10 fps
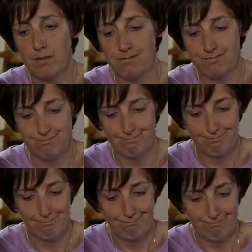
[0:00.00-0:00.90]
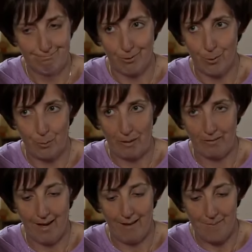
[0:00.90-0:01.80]
Oh, don't know
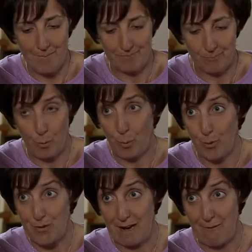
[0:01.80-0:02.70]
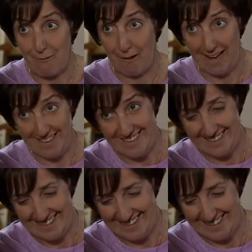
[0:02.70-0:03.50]
about that. We were both terrified.